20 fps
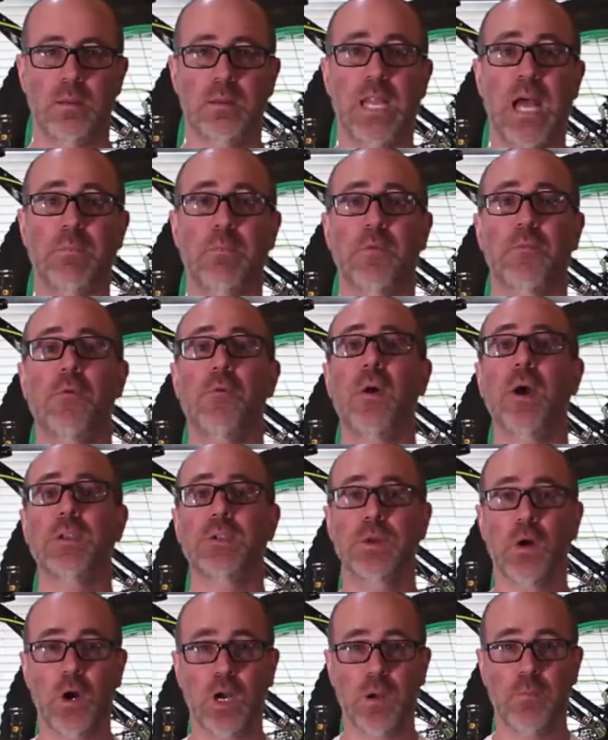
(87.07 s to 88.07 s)
Now before I
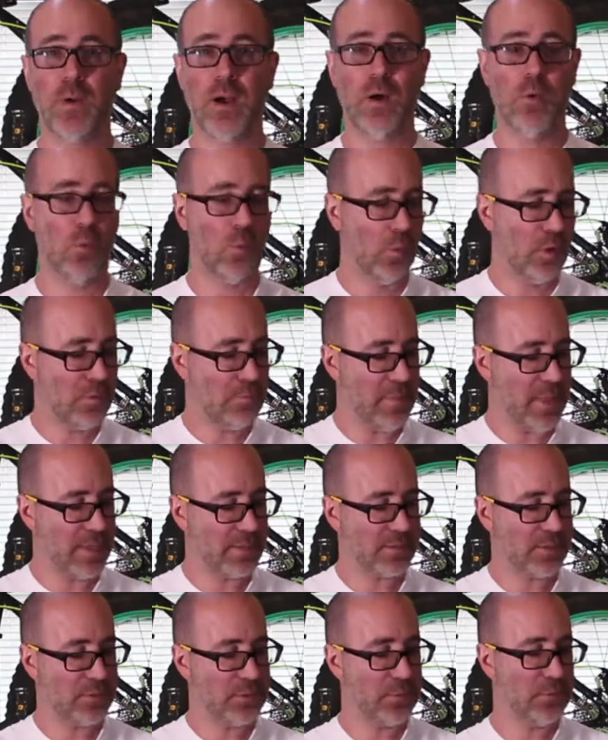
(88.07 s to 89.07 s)
talk about what
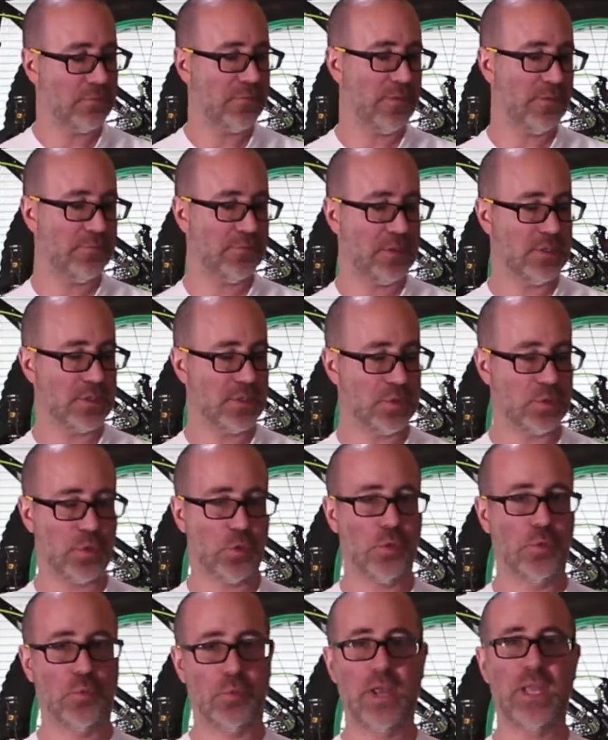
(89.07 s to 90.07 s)
makes the 250 such a
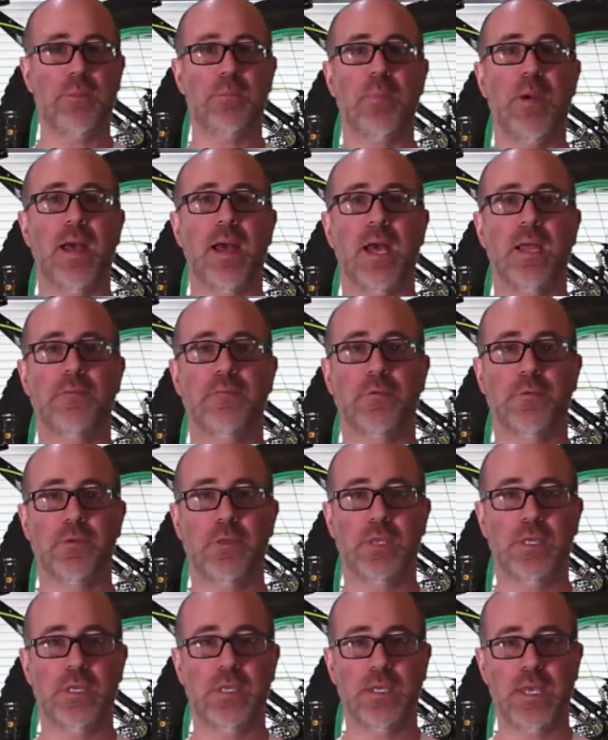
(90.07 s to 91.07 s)
great bag for
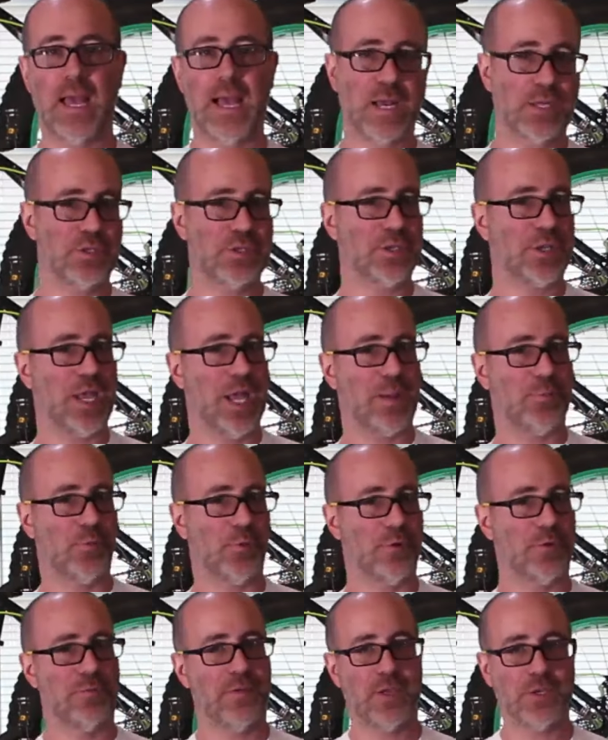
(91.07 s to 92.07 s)
the action
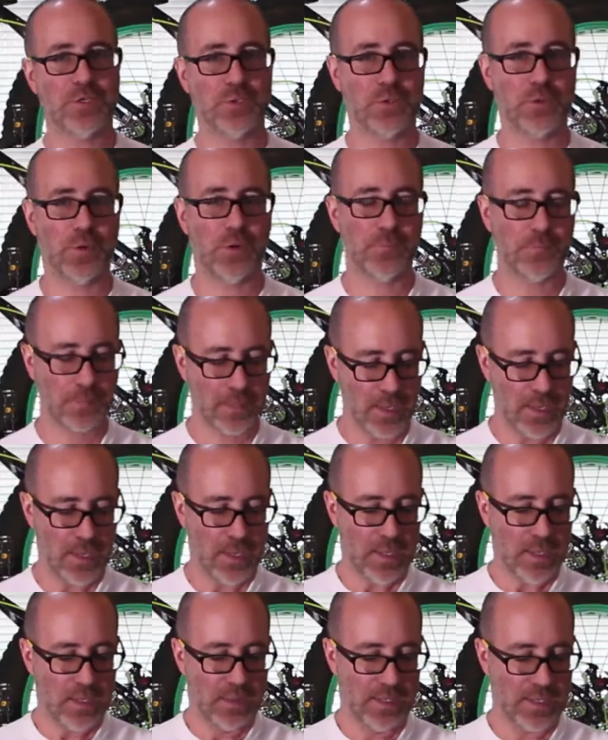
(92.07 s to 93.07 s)
camera adventurer,
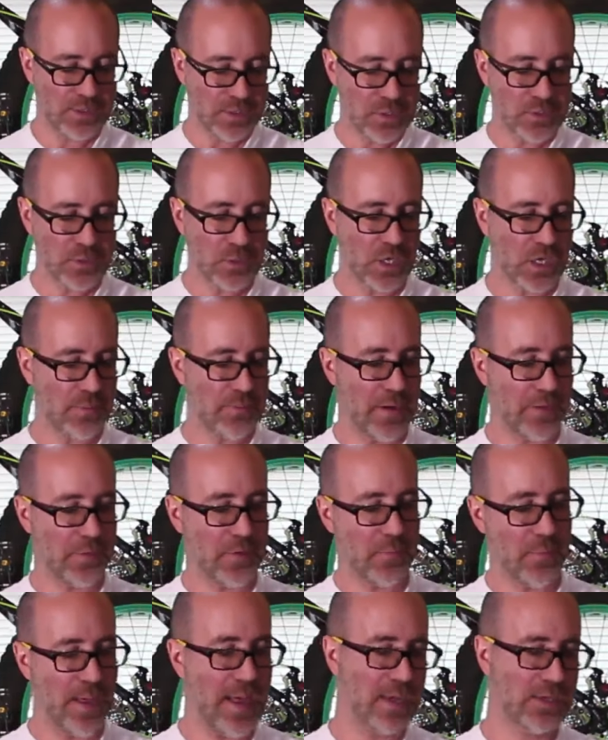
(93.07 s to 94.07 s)
let's just talk about
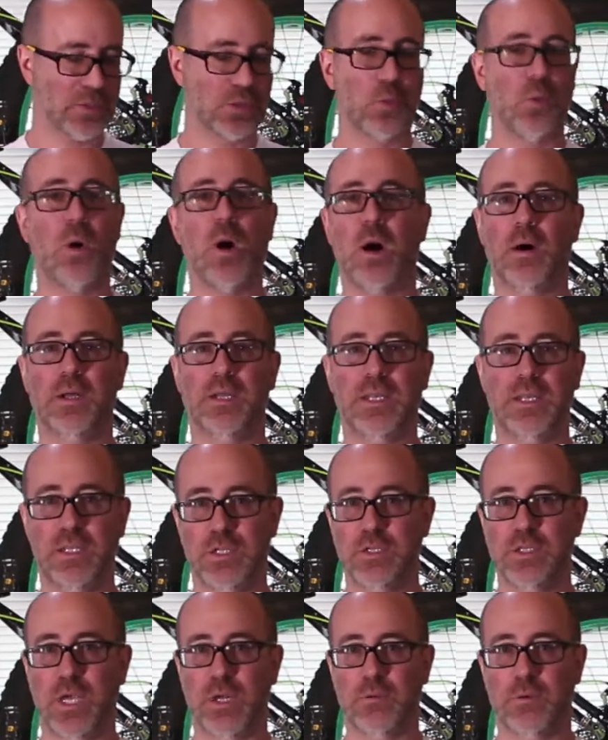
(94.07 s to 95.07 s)
the bag's quality
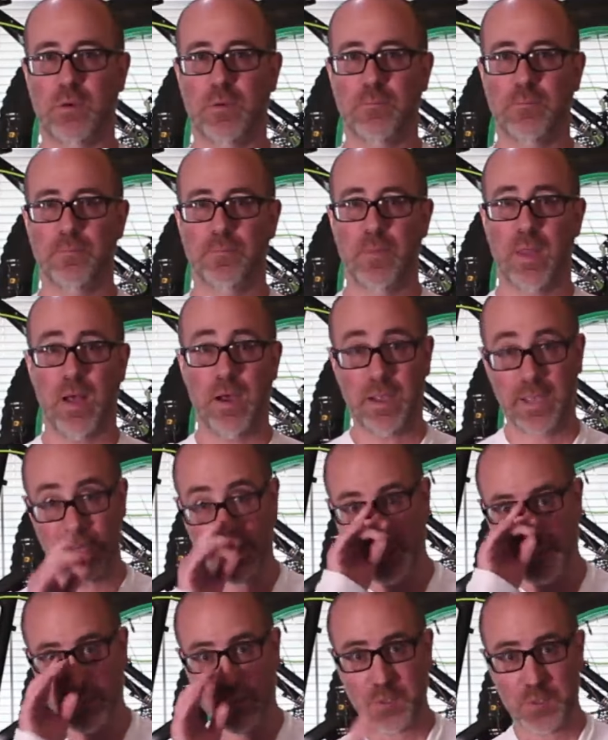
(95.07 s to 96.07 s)
in general. I'll get
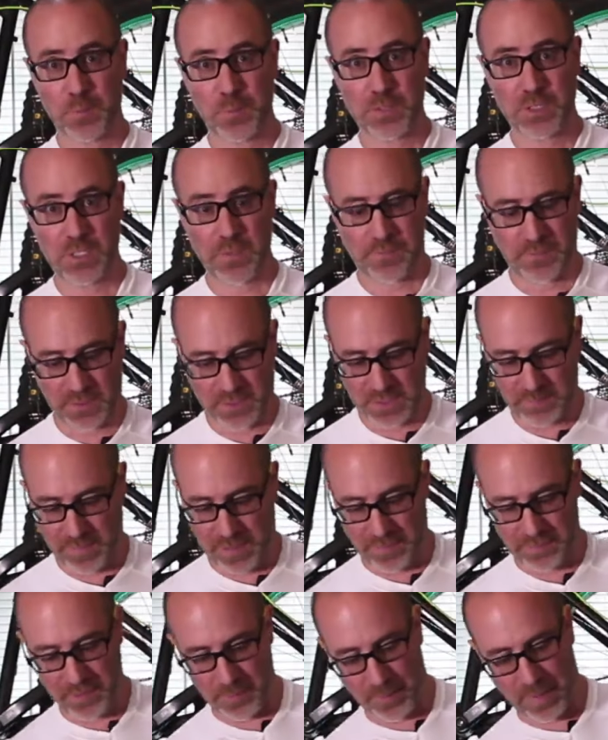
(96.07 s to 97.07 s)
into the specifics
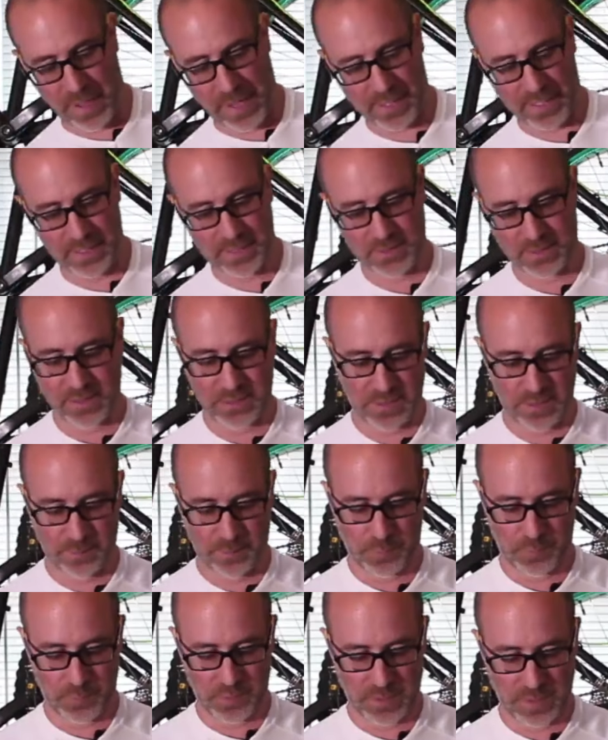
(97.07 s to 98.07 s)
about the pockets, the
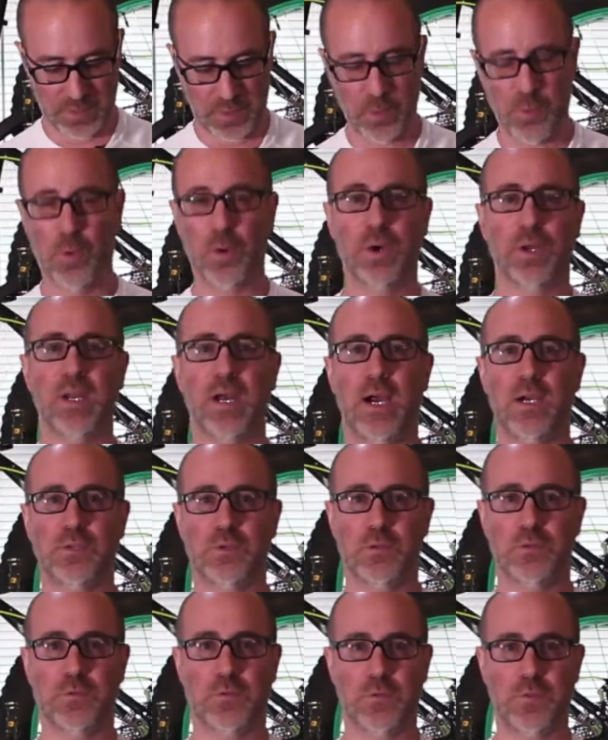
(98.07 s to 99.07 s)
zippers, and the
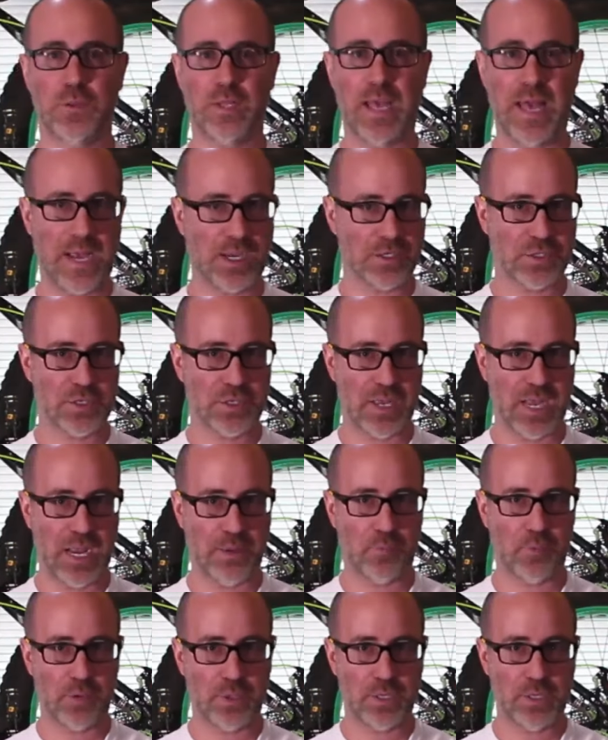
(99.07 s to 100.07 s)
organizers for the action
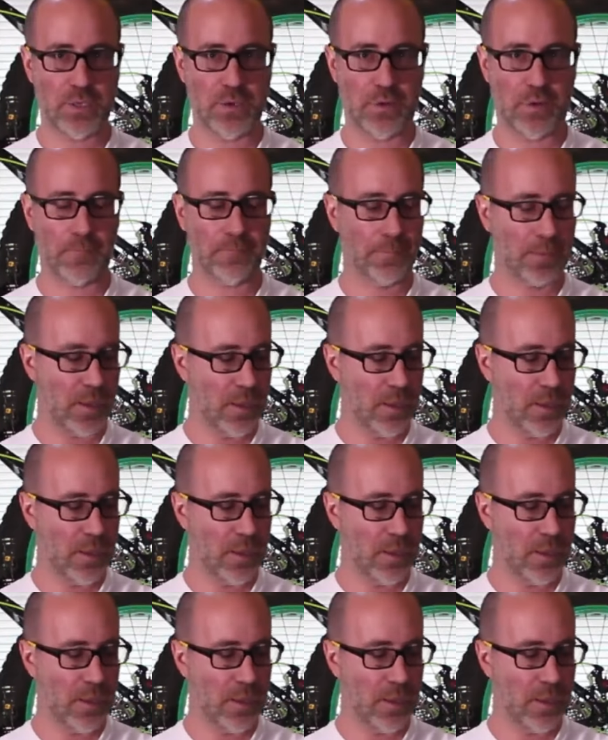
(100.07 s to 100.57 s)
camera gear,